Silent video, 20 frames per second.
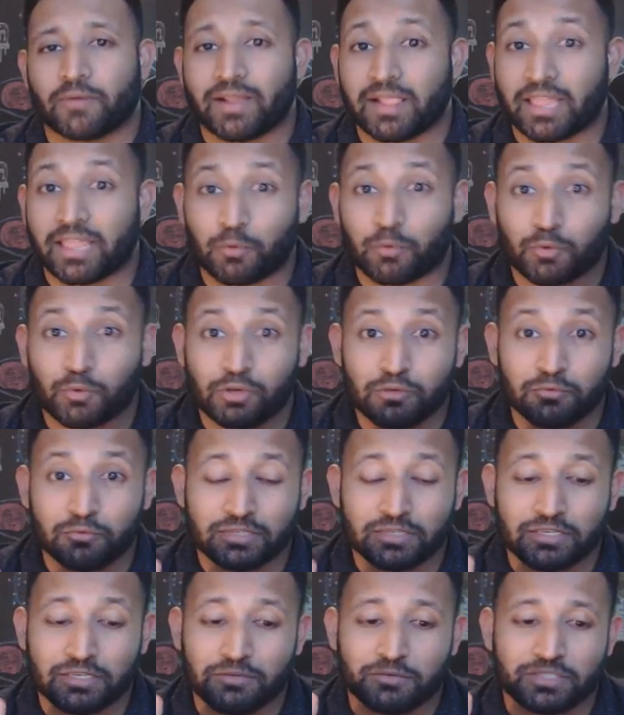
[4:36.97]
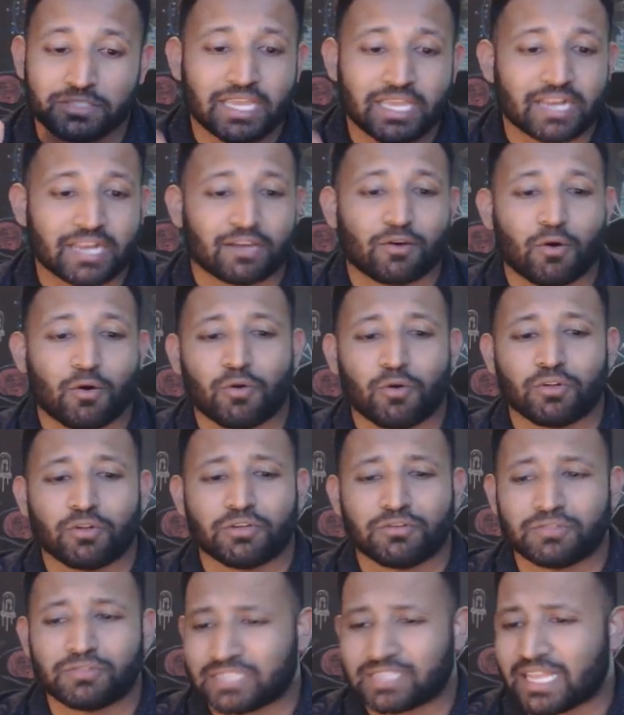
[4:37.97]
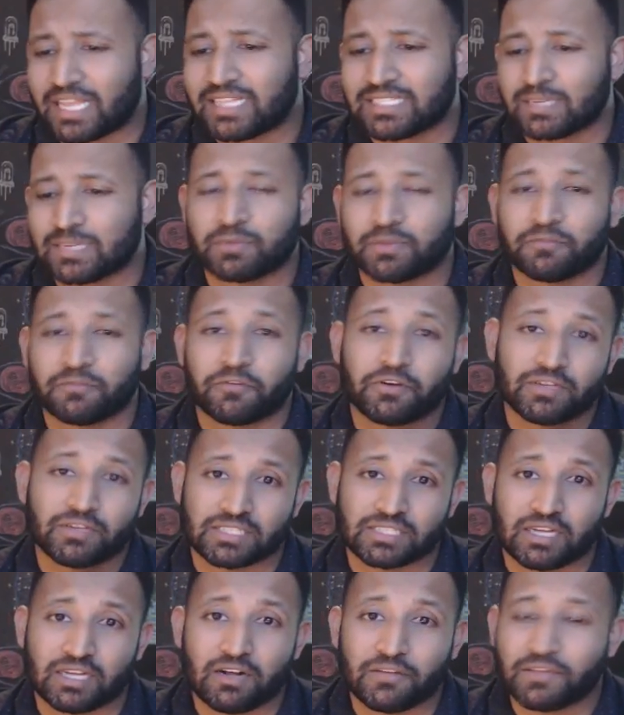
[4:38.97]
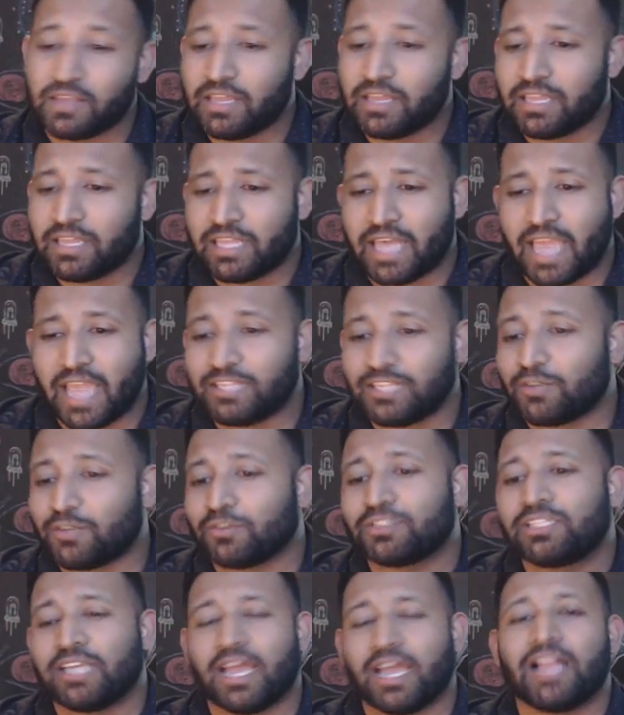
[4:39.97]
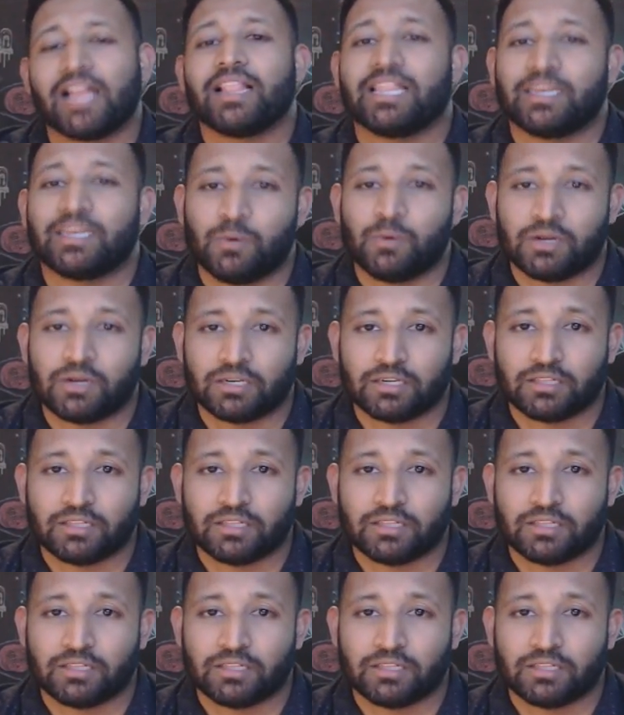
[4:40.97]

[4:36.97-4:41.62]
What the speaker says: Like you set a goal, you set something for yourself, and you don't tell anyone.